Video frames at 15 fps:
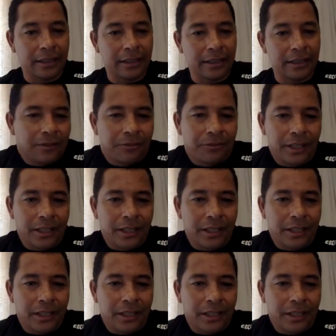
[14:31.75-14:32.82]
You know, the
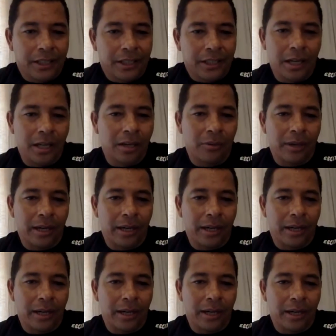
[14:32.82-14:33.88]
fans treated me well. I
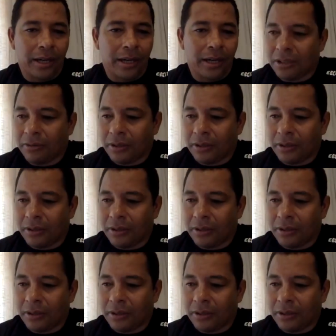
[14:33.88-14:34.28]
had a